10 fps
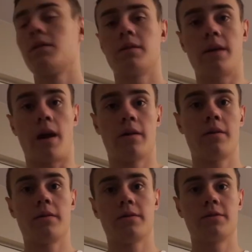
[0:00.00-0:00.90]
yeah,
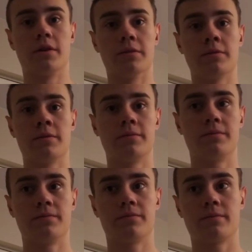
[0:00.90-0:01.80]
so
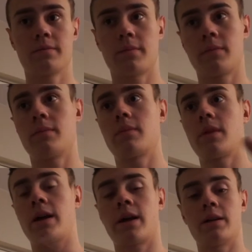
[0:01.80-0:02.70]

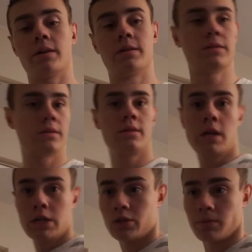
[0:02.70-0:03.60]
I gotta
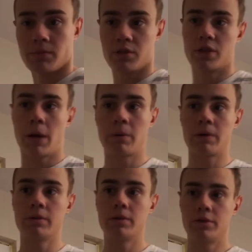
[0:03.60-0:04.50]
jump in the
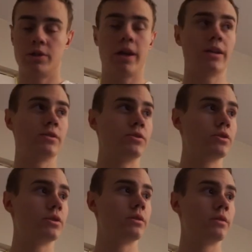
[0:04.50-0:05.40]
shower,
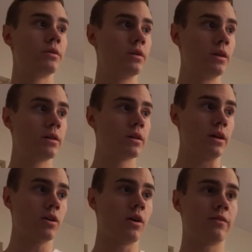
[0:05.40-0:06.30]
change,
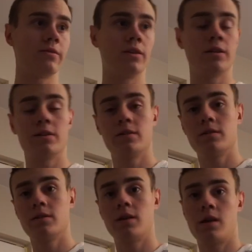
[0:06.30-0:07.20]
get coffee,
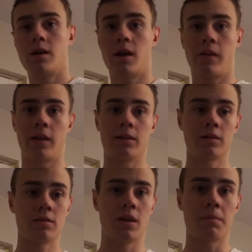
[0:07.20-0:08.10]
and then
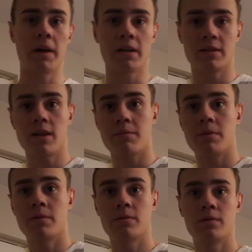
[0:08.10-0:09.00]
take my exam.
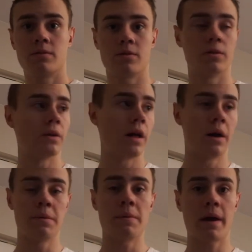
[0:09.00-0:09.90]
So
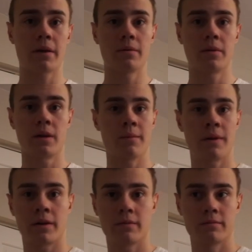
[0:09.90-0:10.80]
I'll be back when I get
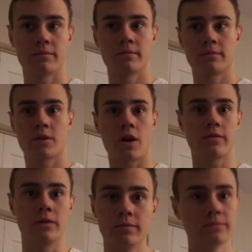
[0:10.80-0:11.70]
my coffee.